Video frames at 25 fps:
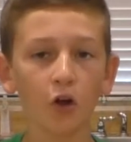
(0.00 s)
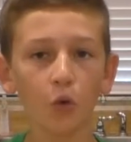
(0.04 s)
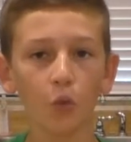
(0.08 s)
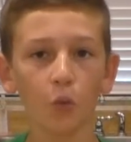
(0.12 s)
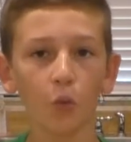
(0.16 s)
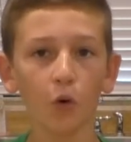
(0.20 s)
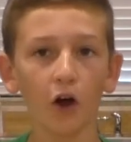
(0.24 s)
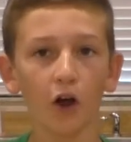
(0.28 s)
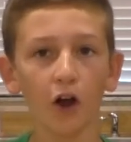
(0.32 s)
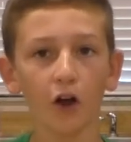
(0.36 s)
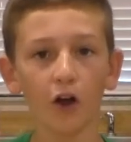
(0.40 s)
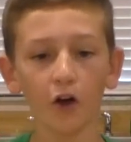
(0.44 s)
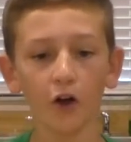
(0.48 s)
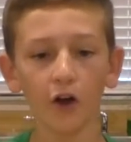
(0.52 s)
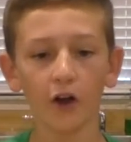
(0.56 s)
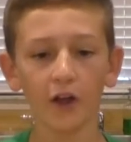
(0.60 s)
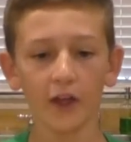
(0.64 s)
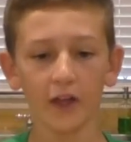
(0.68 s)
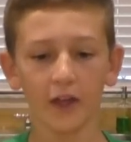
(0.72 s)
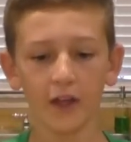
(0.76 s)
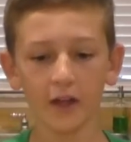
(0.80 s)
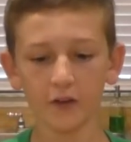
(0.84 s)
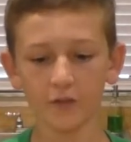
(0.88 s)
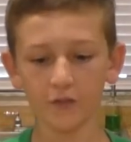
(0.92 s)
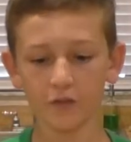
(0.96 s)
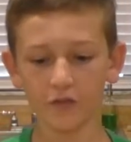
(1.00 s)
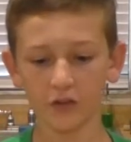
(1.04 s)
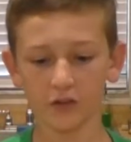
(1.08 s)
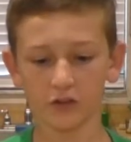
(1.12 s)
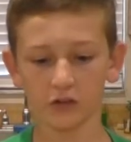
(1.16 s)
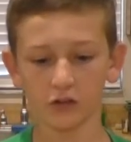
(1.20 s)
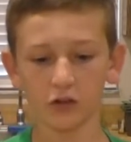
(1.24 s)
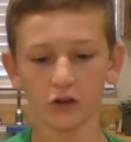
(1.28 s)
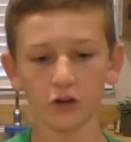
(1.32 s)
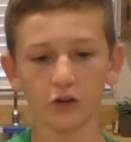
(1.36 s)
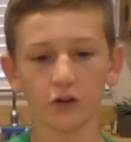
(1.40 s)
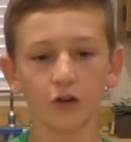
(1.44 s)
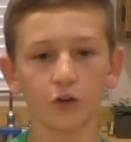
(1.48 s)
water, and vinegar.
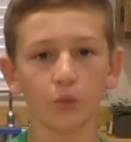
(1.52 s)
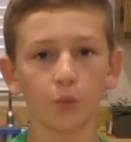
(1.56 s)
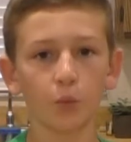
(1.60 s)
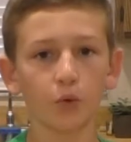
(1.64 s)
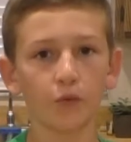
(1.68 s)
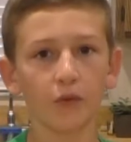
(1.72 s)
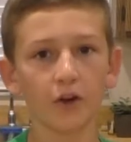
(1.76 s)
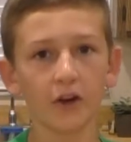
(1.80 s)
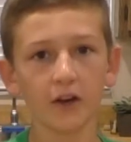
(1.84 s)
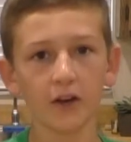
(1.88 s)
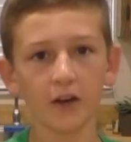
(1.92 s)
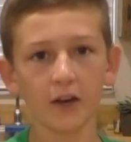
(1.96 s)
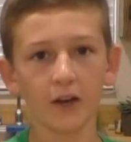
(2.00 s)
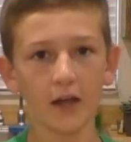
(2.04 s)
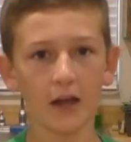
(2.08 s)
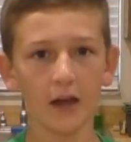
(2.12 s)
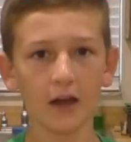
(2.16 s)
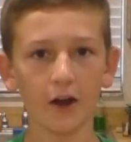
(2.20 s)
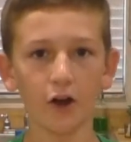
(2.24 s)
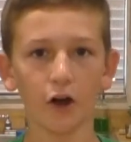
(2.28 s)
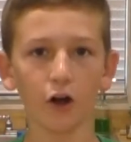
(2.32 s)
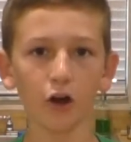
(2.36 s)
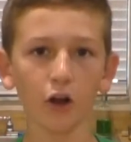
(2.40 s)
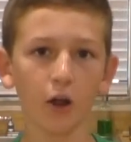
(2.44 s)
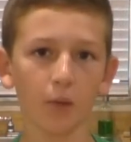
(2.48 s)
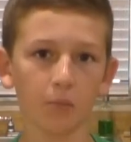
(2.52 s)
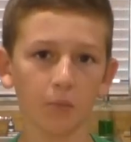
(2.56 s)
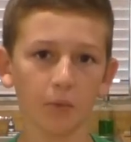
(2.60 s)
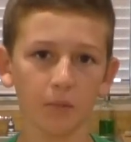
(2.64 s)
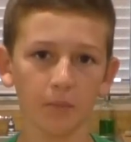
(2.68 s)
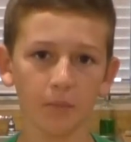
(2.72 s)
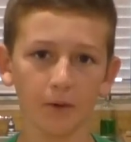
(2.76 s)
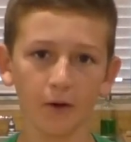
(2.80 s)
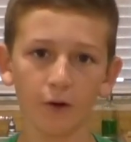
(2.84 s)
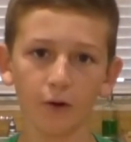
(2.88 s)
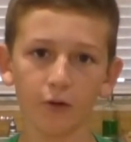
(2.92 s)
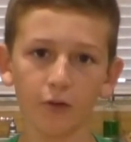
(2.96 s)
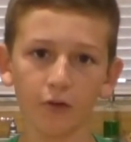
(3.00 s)
We're ready to add our gummy
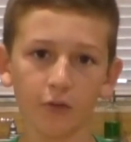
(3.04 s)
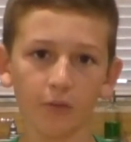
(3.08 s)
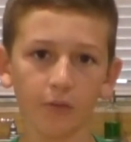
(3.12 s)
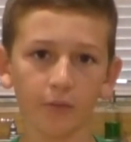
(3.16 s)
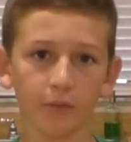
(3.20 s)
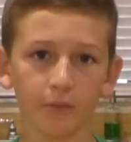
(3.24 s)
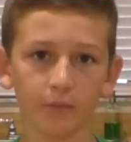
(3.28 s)
bears.